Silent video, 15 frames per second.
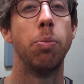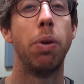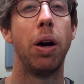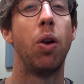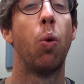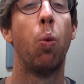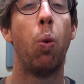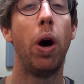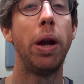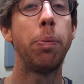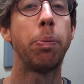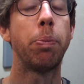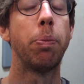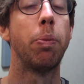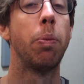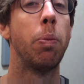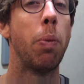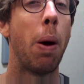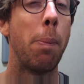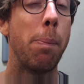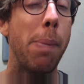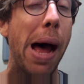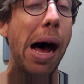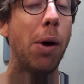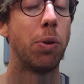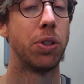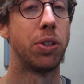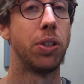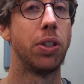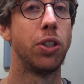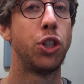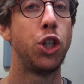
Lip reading: but what amount